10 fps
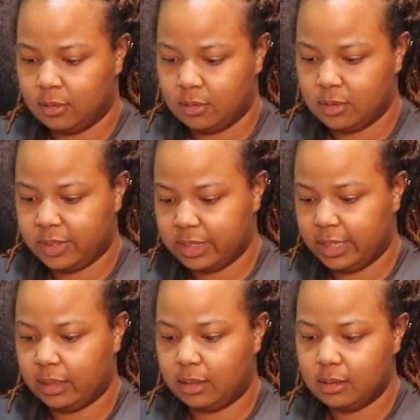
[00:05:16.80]
So we're gonna
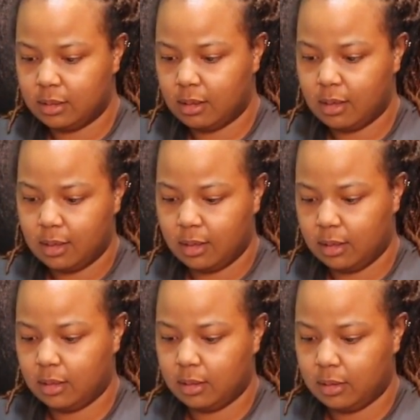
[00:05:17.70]
take this
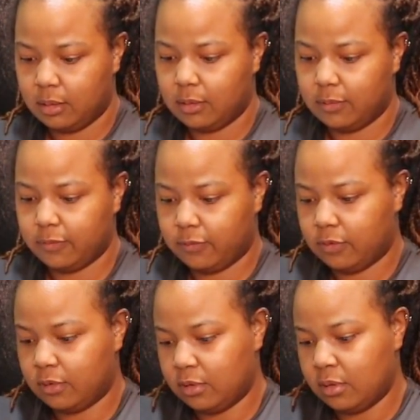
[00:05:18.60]
off.
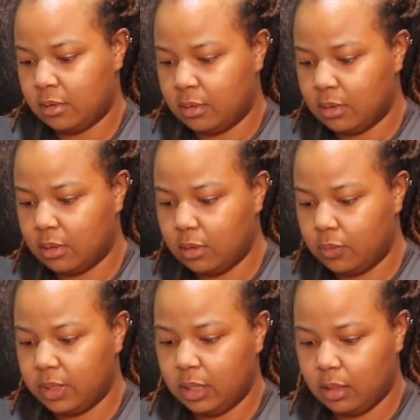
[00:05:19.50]

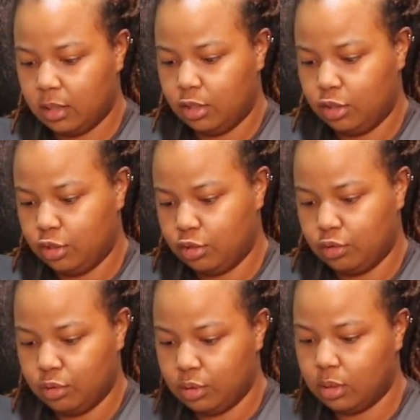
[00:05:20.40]
Going
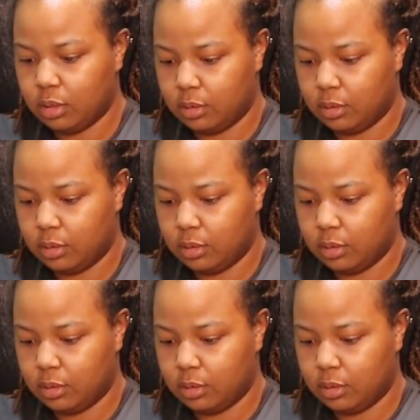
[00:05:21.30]
in.